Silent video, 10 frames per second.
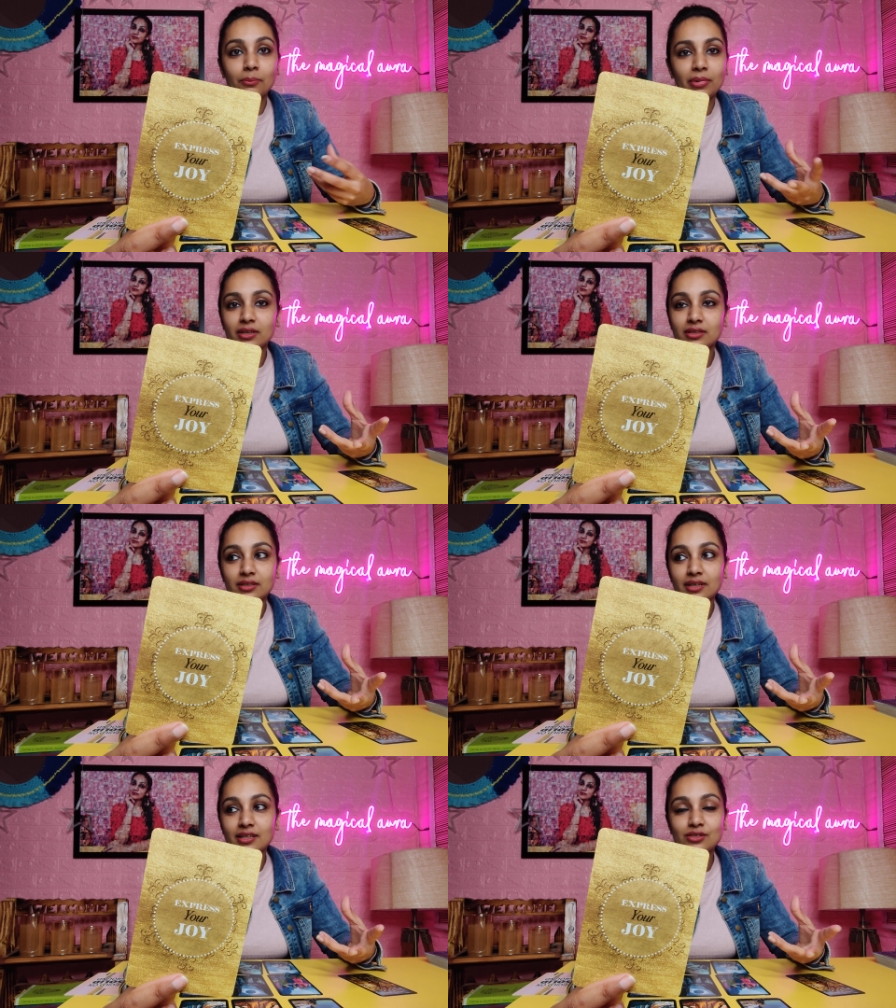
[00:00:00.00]
But
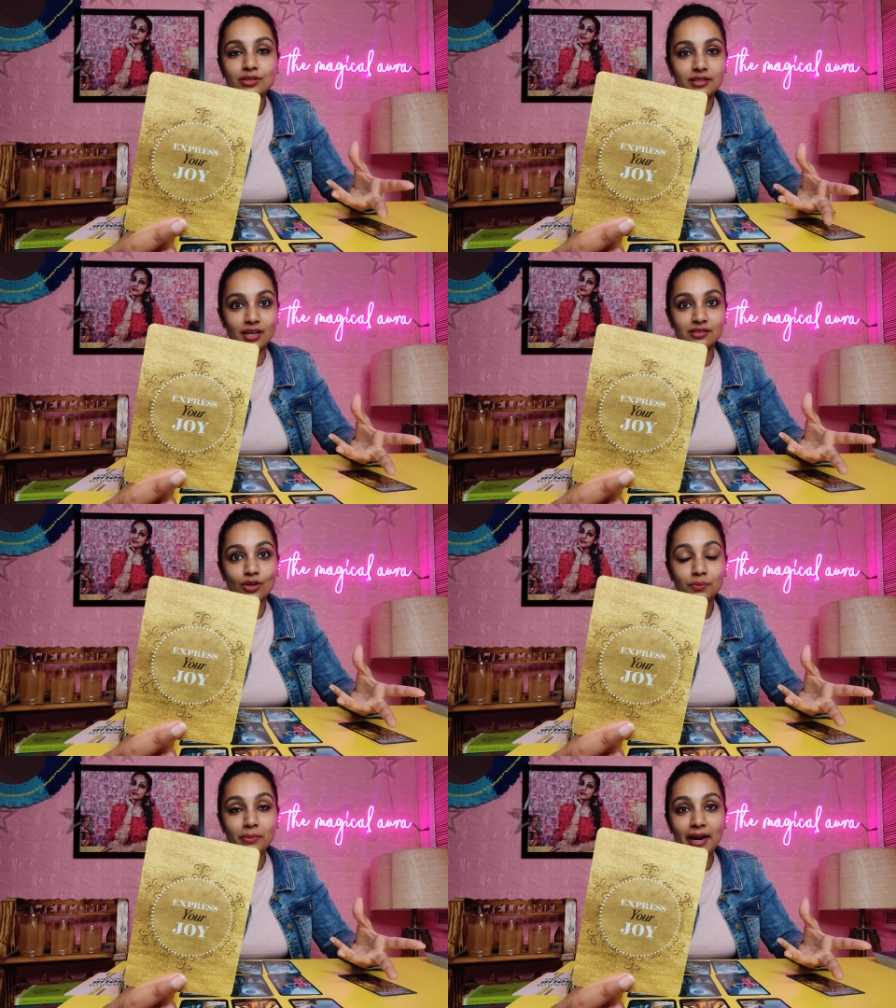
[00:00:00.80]
it's, it does
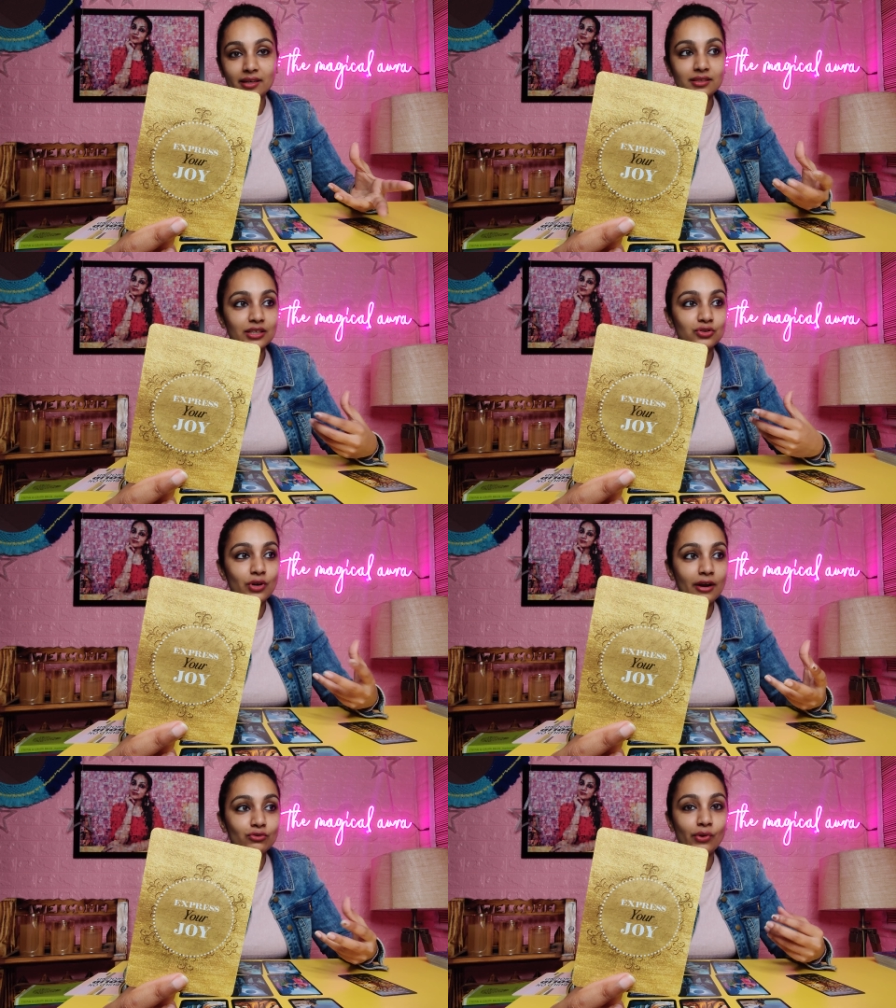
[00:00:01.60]
not matter that you
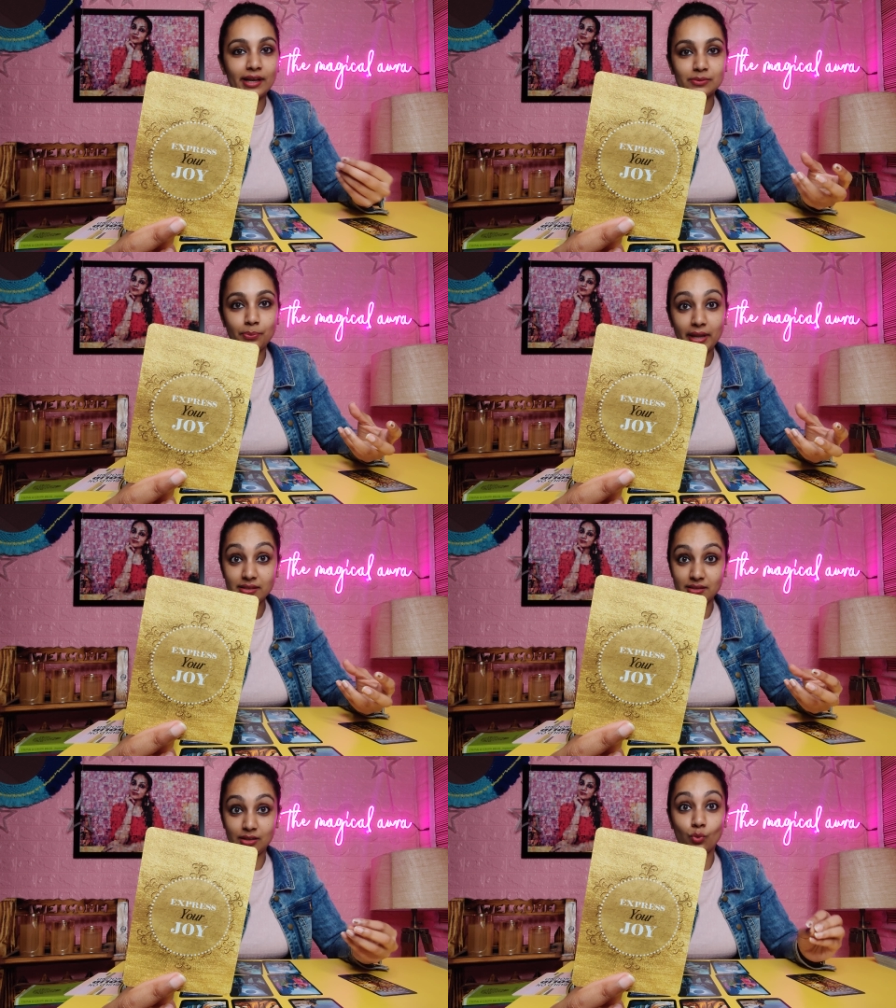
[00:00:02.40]
have to
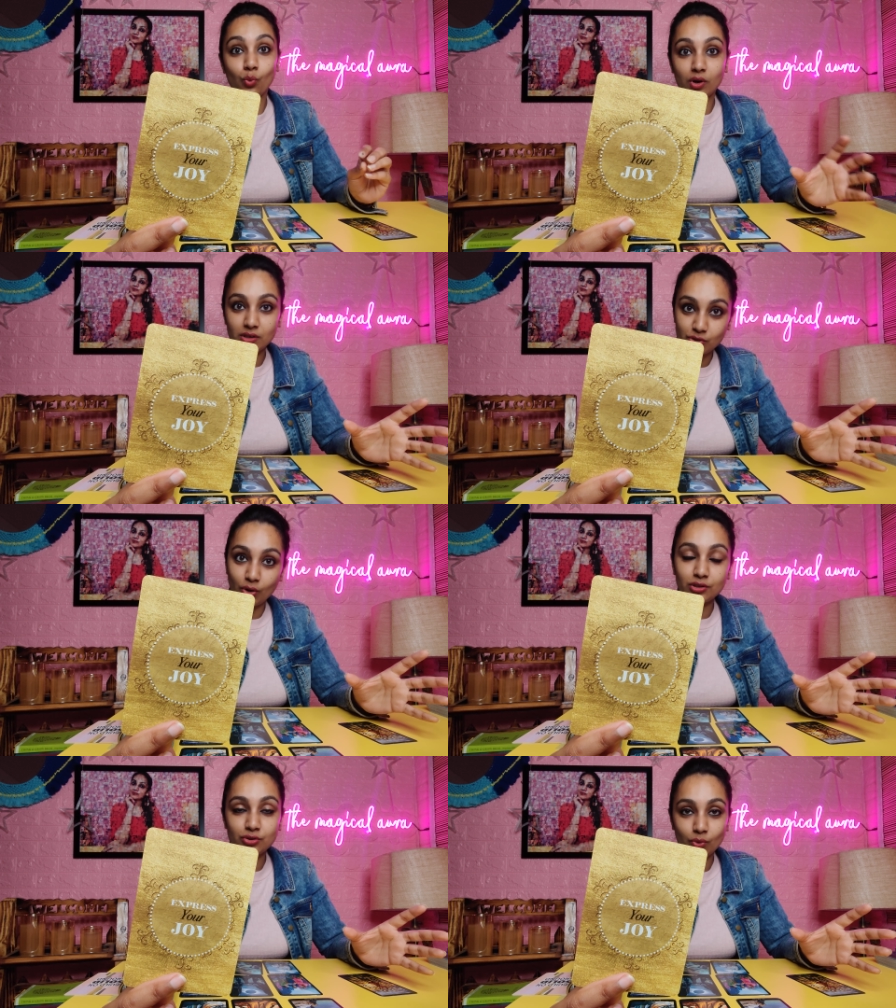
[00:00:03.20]
express in words
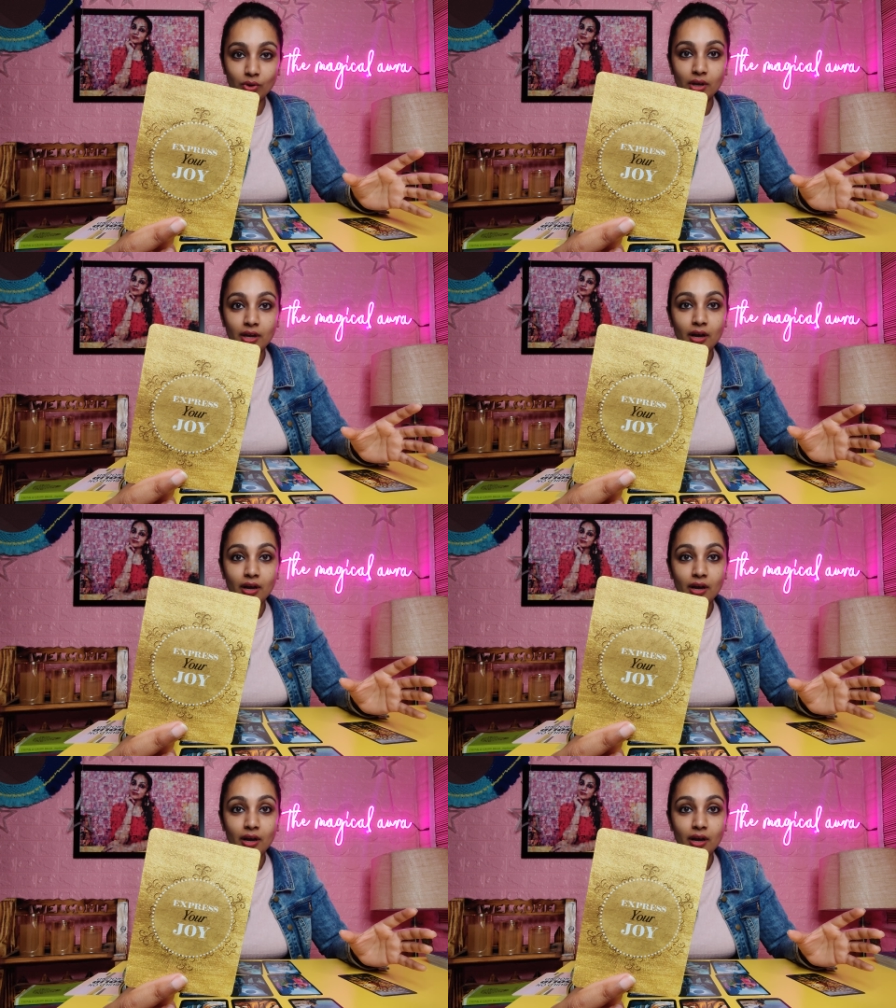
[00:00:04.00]
also